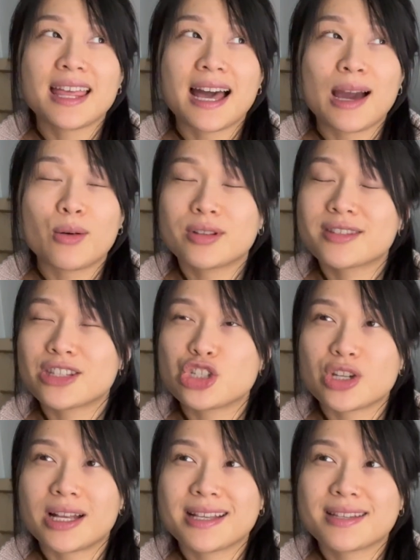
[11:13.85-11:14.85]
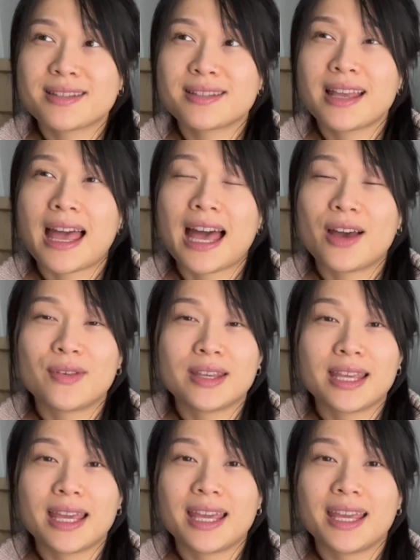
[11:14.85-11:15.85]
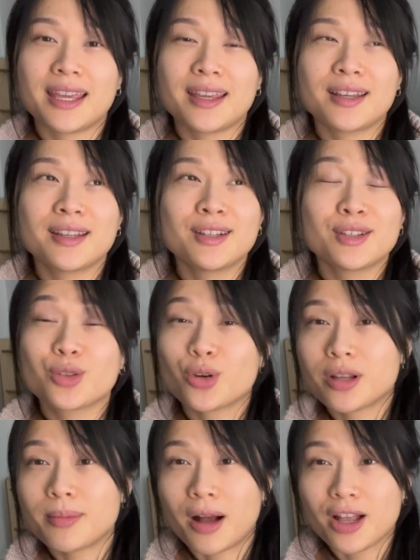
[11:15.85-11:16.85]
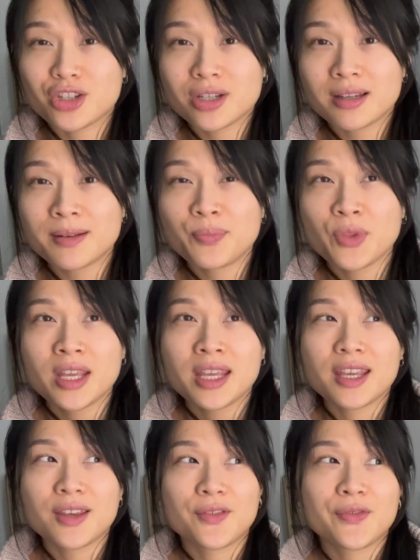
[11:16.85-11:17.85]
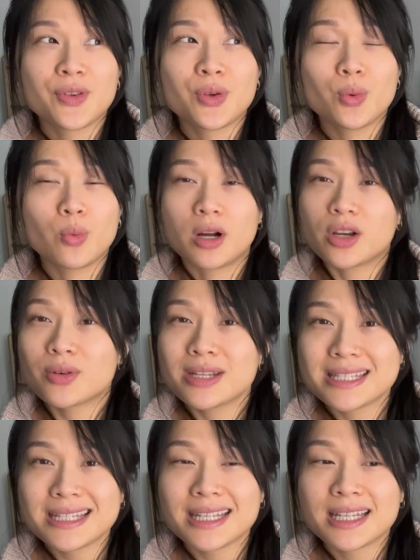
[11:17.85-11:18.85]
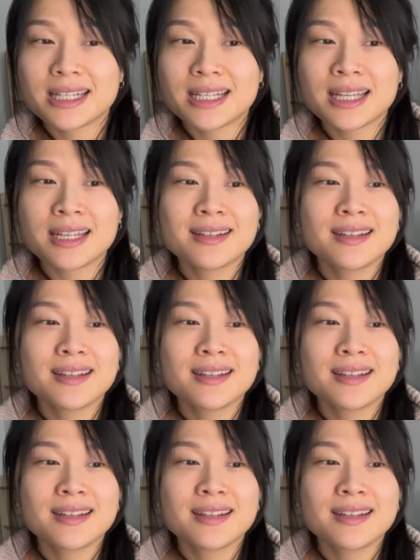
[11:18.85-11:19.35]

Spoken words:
I would suggest having a dirty matcha if you want green tea in it.